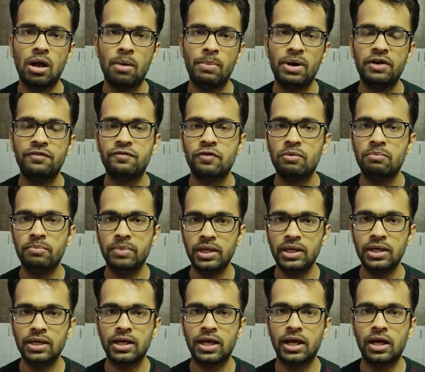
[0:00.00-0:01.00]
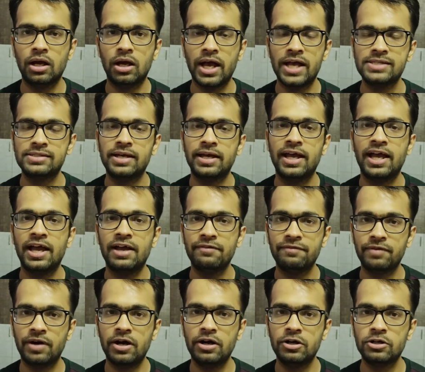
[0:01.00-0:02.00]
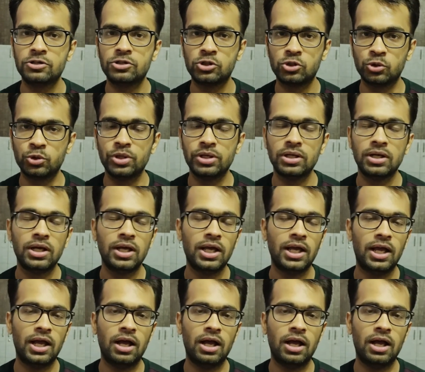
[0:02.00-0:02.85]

But for me, as I have understood,